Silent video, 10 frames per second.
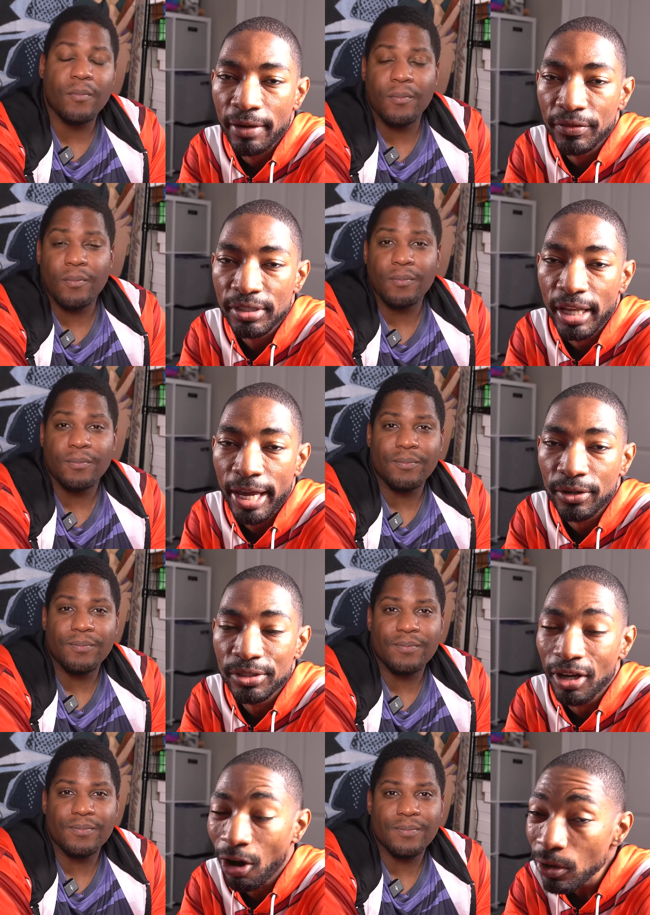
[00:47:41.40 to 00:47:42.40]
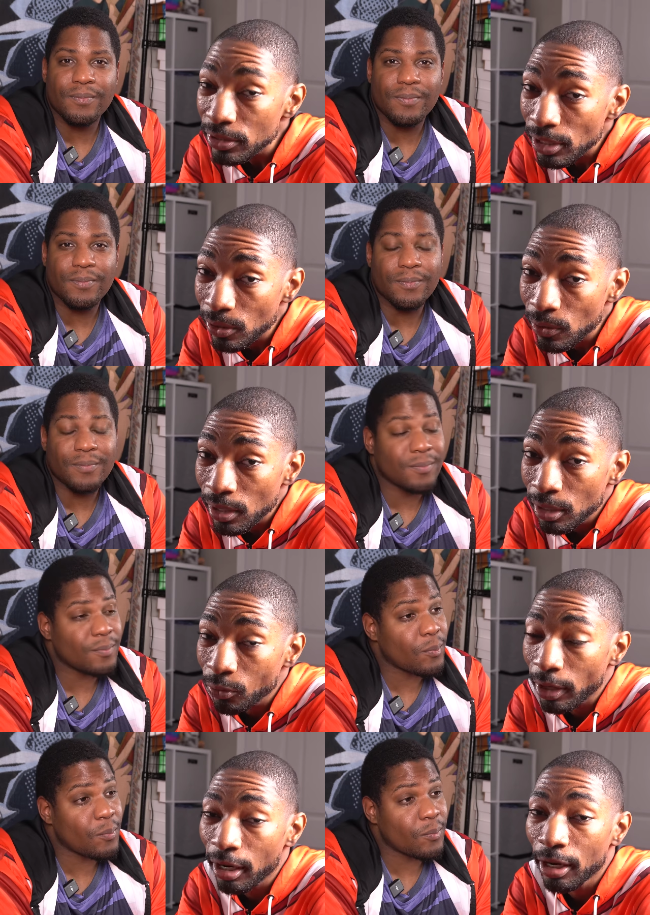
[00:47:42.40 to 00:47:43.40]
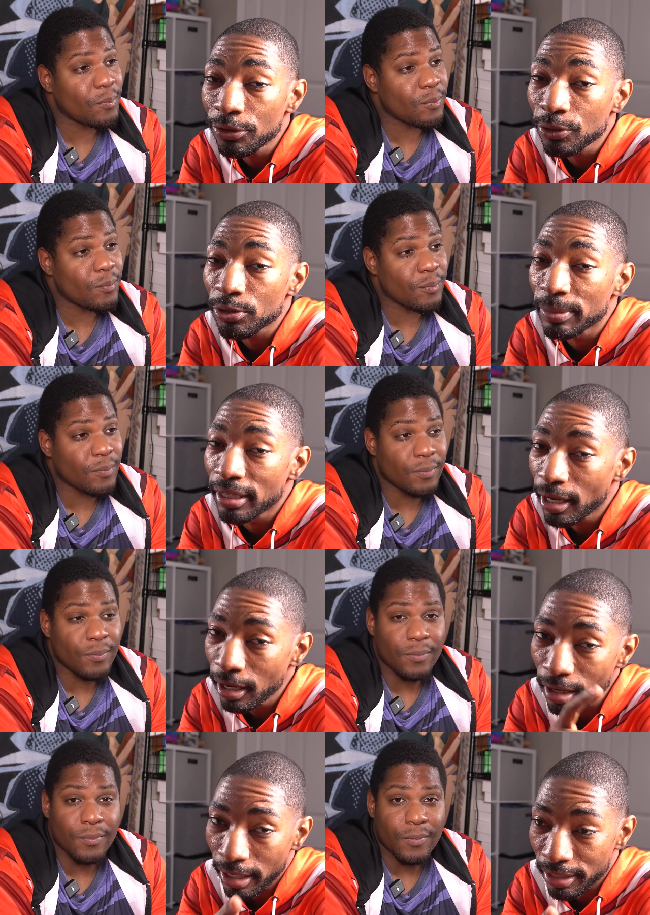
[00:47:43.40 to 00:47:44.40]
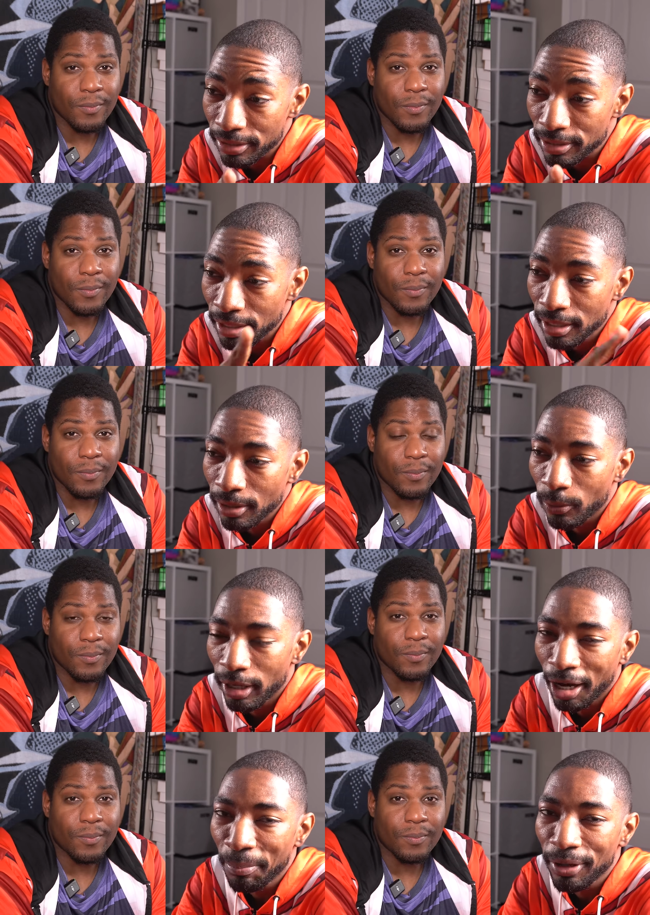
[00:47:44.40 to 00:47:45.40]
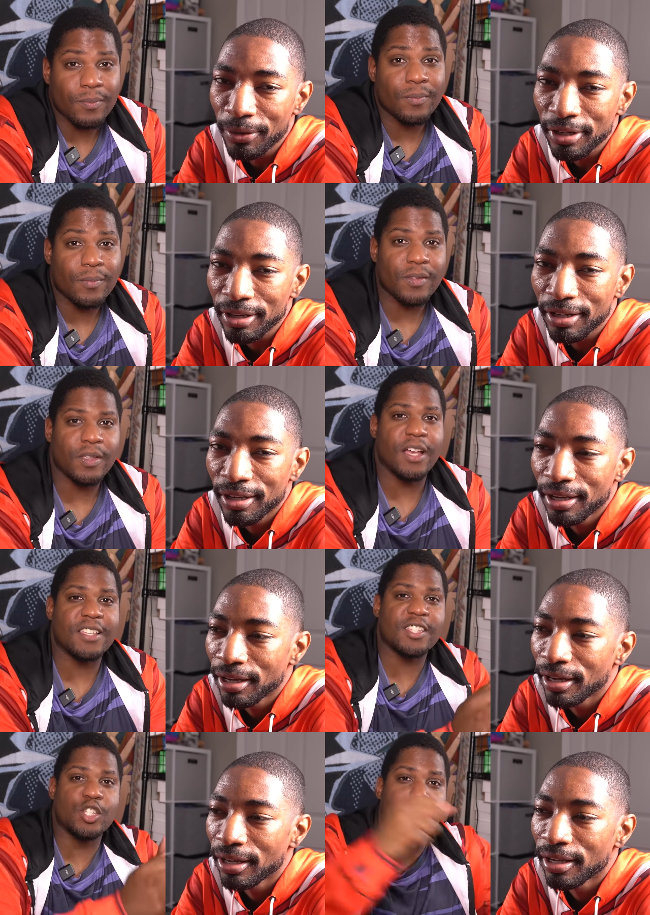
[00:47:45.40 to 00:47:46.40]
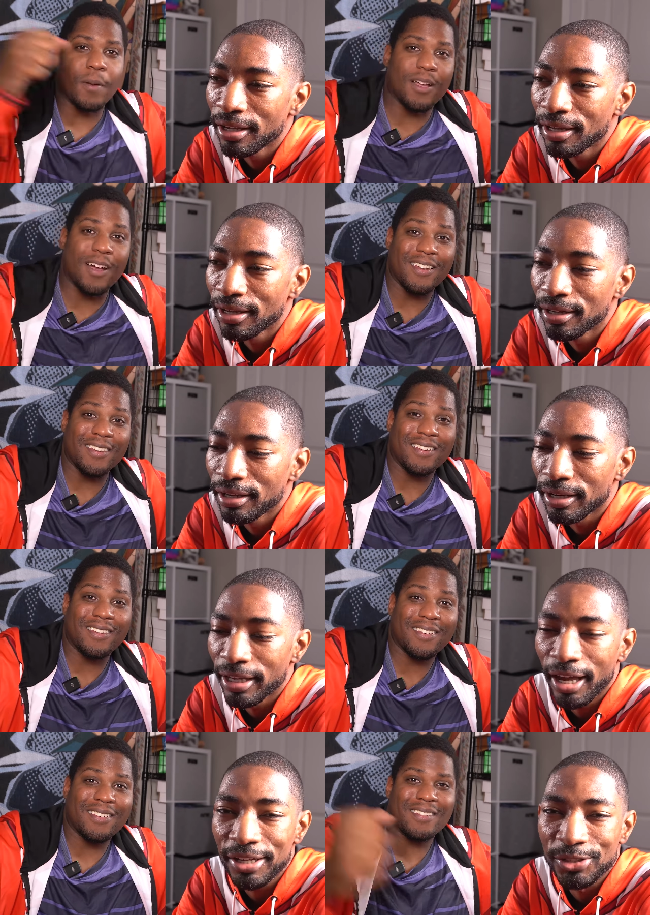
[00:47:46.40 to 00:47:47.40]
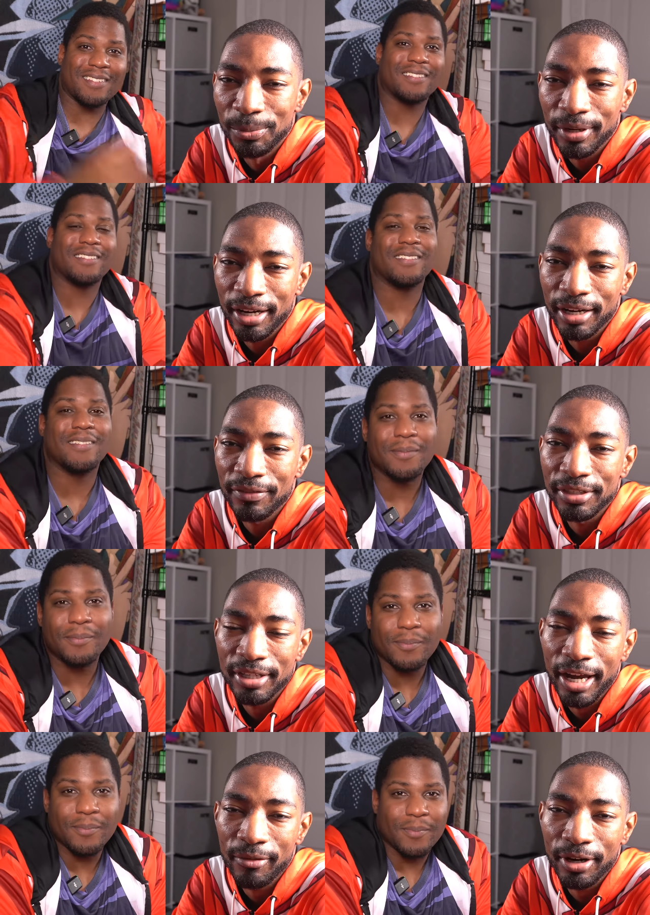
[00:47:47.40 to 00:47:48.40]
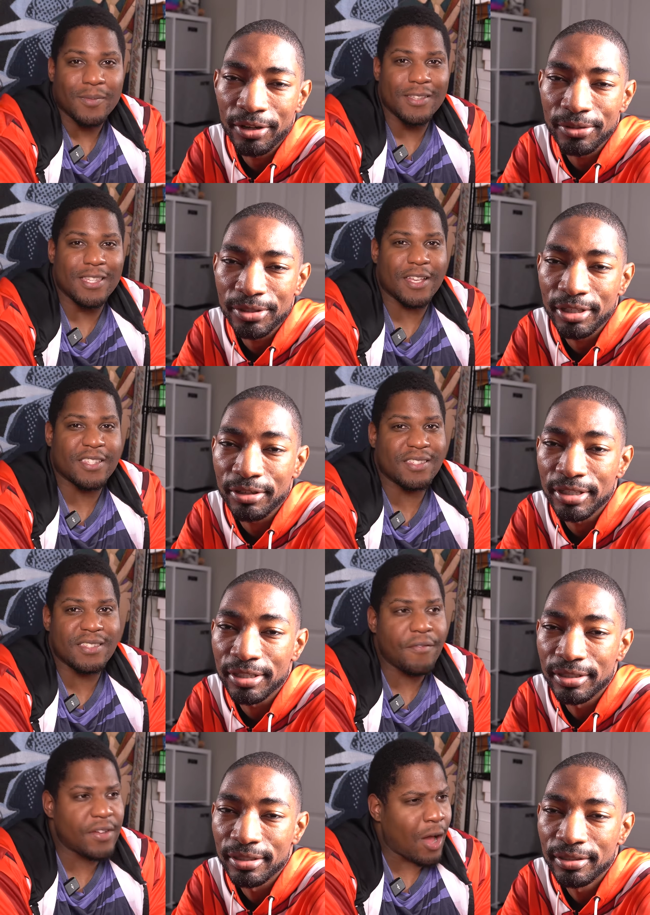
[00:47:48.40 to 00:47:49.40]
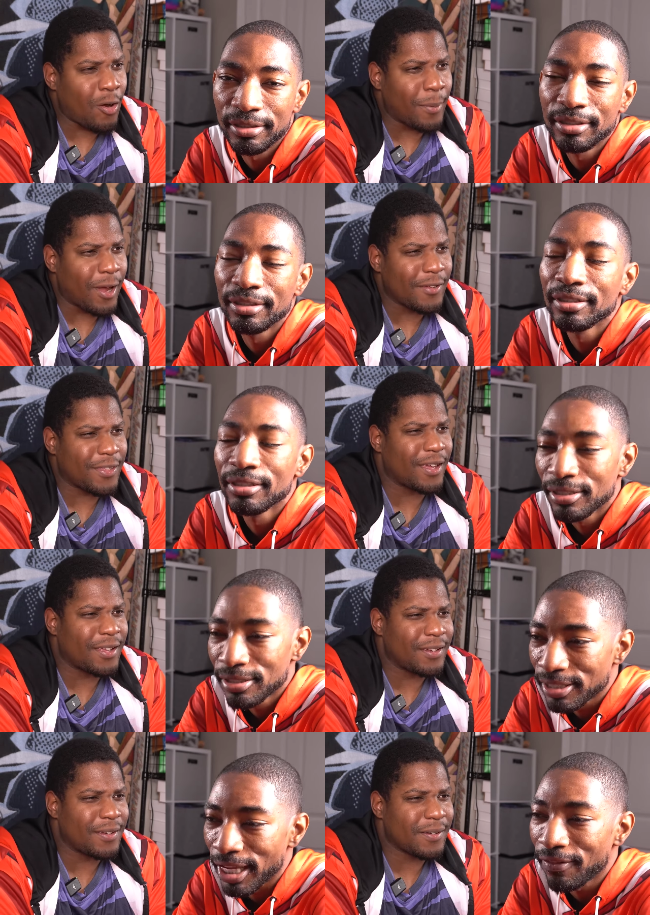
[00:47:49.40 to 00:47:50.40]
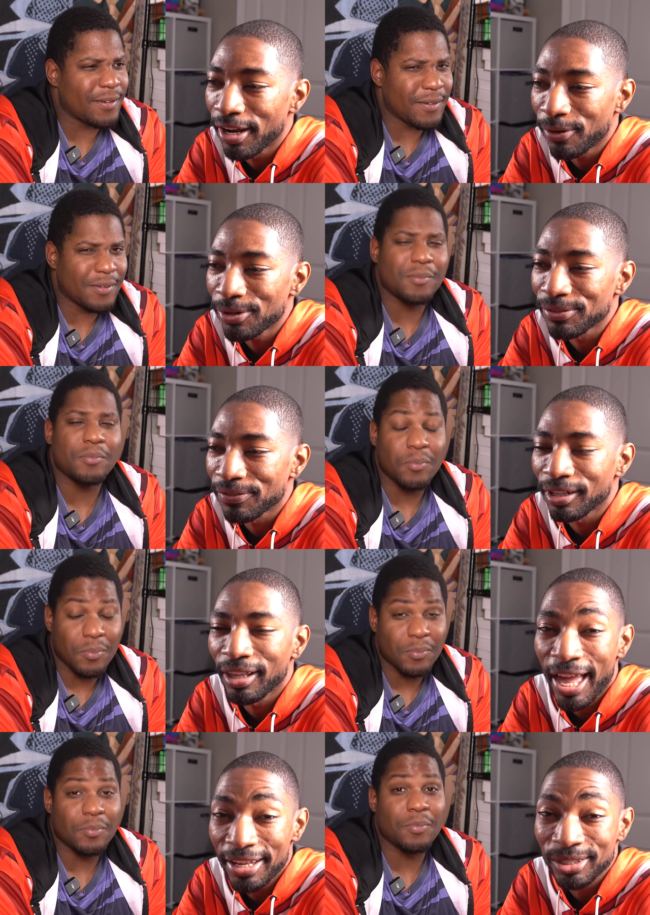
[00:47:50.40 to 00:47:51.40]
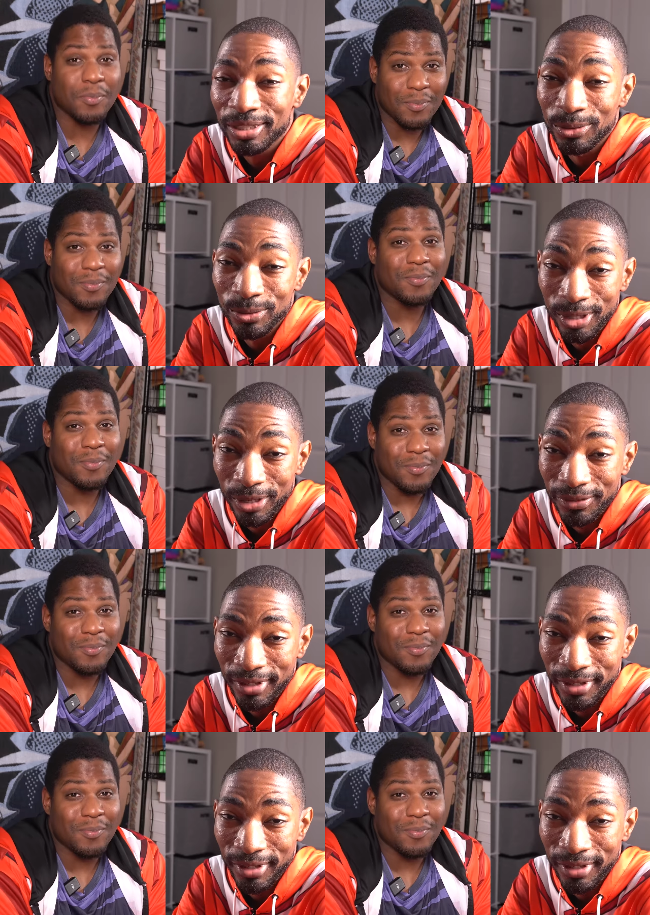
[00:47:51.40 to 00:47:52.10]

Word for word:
Speaker 1: of Slifer Slackers and also Rare Hunters because we uploaded
Speaker 2: a supercut.
Speaker 1: Yeah, a supercut of the entire Rare Hunter it's series. Like a
Speaker 2: seven-hour marathon. Seven
Speaker 1: hours of classic Yu-Gi-Oh!